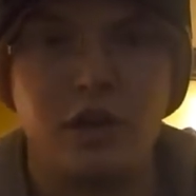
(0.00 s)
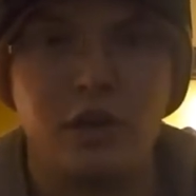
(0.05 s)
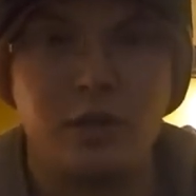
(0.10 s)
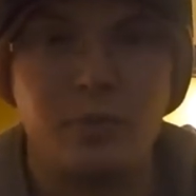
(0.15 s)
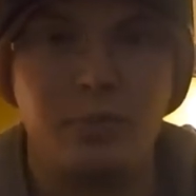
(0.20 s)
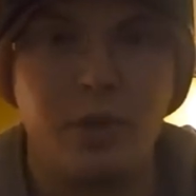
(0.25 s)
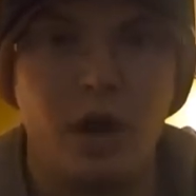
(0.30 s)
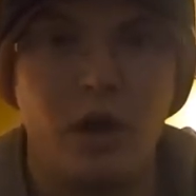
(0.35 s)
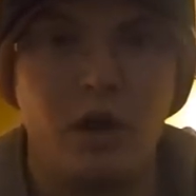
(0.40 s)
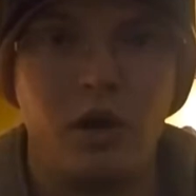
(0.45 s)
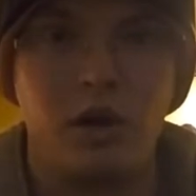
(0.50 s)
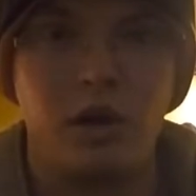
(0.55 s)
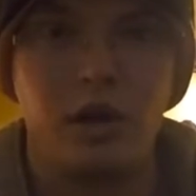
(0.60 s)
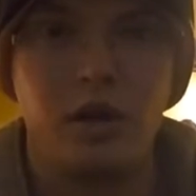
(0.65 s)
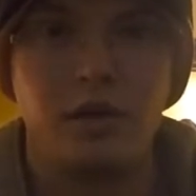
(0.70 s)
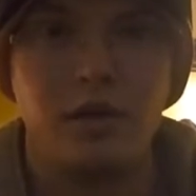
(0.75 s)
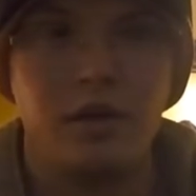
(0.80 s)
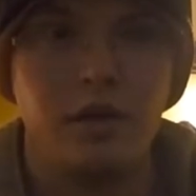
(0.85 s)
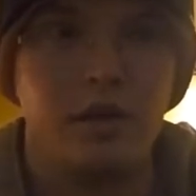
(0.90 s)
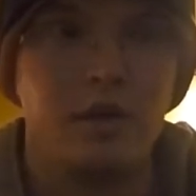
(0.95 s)
the
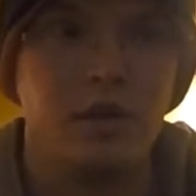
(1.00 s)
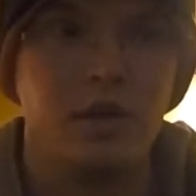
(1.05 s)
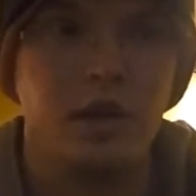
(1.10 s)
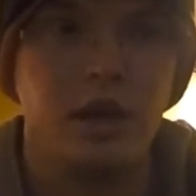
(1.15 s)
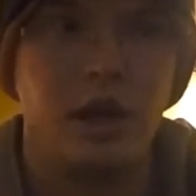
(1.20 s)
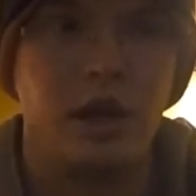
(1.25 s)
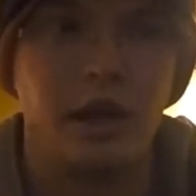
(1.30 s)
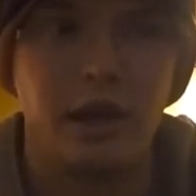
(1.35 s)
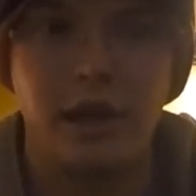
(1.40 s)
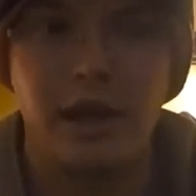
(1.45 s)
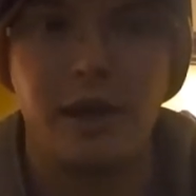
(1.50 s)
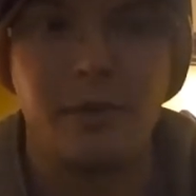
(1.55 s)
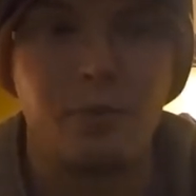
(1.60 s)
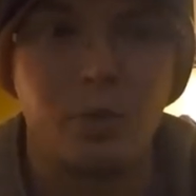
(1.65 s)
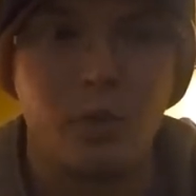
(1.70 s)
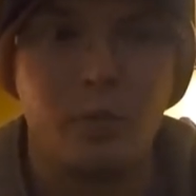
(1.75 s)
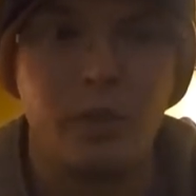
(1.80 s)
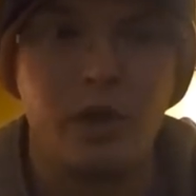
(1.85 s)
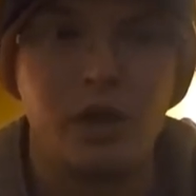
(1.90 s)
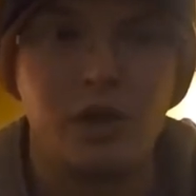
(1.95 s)
pond and you have
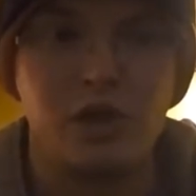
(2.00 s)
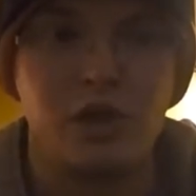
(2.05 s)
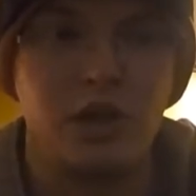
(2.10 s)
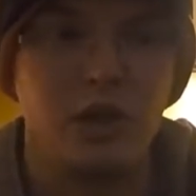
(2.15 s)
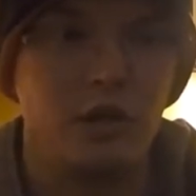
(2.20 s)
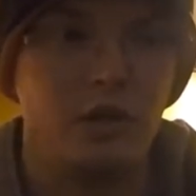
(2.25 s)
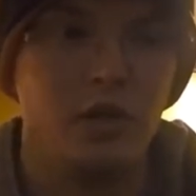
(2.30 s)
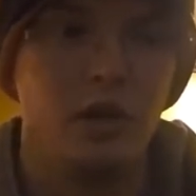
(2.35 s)
permission,